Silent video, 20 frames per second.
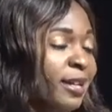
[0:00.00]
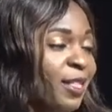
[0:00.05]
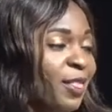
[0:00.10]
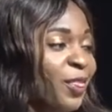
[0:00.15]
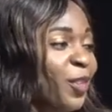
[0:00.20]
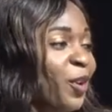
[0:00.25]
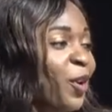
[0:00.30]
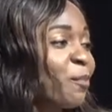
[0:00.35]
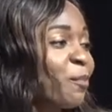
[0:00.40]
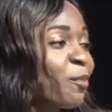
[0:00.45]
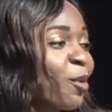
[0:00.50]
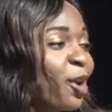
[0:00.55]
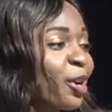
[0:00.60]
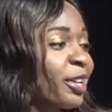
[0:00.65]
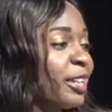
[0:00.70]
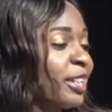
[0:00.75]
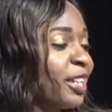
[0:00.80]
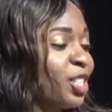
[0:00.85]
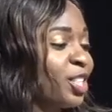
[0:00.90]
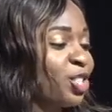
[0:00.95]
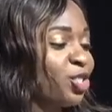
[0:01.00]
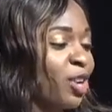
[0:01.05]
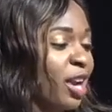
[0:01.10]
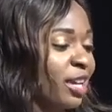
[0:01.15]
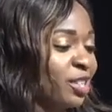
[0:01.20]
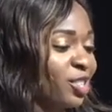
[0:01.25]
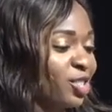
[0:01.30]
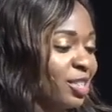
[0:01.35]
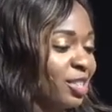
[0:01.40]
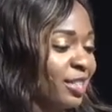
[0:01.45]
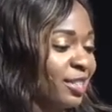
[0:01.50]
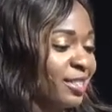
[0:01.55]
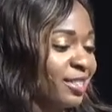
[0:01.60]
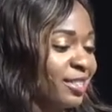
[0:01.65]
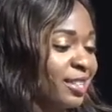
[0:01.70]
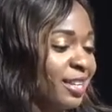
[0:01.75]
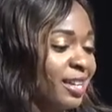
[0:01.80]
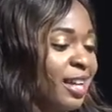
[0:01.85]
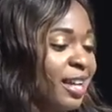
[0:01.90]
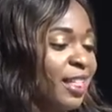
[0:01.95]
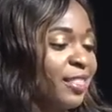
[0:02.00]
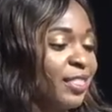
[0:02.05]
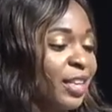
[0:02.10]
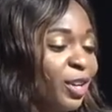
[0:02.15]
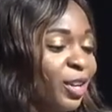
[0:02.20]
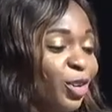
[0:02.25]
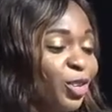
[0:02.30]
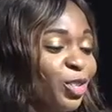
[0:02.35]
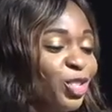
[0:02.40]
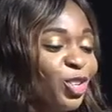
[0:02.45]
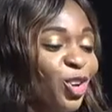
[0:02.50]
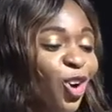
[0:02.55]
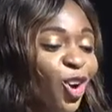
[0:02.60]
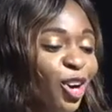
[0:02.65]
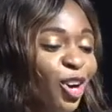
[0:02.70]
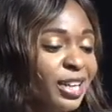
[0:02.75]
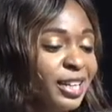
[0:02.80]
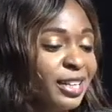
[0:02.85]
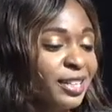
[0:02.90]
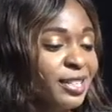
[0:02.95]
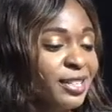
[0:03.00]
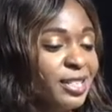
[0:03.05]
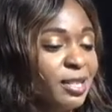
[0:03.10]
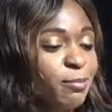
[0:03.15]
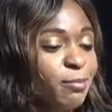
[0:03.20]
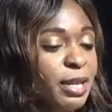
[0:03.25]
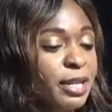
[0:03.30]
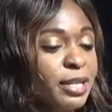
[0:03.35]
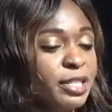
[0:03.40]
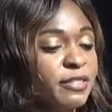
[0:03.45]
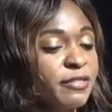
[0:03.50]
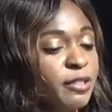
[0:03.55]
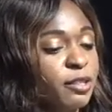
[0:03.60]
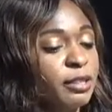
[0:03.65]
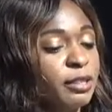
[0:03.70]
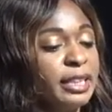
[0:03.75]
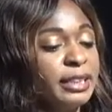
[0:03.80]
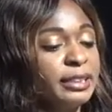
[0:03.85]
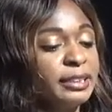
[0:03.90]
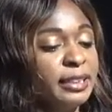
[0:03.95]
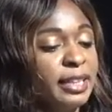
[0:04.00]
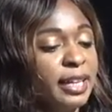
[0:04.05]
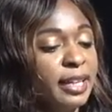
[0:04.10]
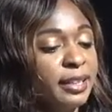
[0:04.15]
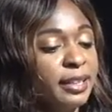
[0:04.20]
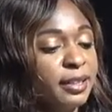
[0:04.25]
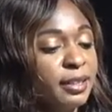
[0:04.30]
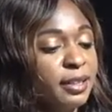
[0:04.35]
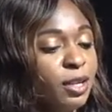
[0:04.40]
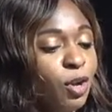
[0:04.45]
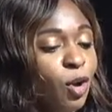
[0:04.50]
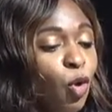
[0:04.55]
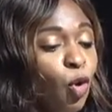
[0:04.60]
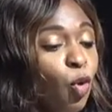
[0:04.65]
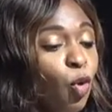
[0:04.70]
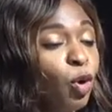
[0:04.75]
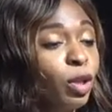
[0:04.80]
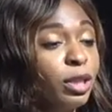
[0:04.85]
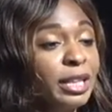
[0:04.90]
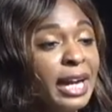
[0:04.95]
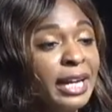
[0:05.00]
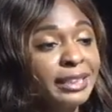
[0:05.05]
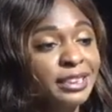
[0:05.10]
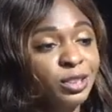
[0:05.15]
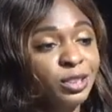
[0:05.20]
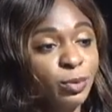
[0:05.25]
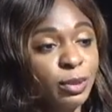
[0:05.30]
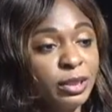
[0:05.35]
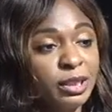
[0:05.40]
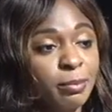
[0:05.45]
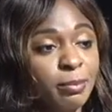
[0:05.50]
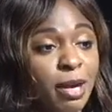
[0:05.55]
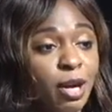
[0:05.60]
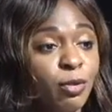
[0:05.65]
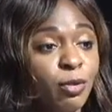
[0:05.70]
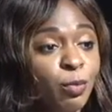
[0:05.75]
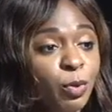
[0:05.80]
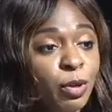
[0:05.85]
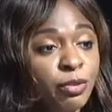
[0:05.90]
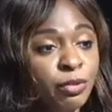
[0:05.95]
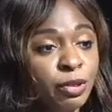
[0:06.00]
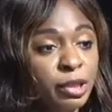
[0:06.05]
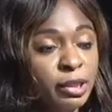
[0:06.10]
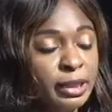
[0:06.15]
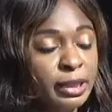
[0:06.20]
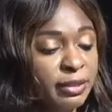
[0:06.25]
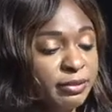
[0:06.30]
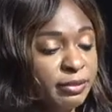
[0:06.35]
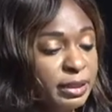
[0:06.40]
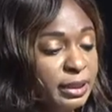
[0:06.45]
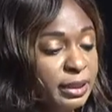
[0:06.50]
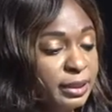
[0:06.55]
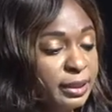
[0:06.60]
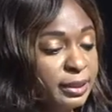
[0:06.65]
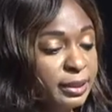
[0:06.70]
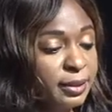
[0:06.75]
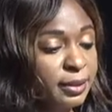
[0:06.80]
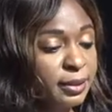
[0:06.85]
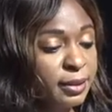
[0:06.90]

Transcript: There are marketing strategies that are targeted to make us feel less than or lie to us about what real love is.